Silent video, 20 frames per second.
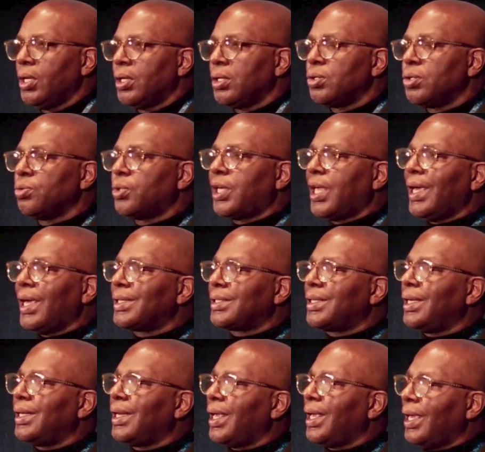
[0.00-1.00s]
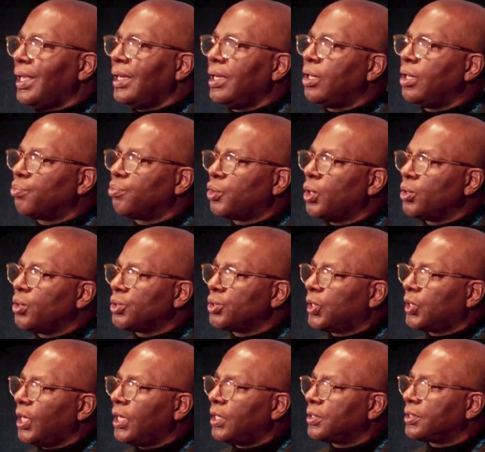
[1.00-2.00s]
You can't get any of those
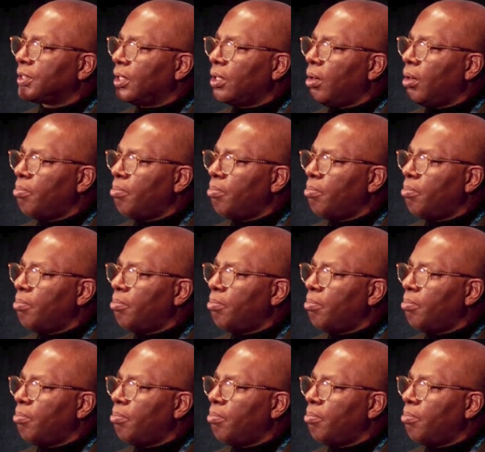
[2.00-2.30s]
things in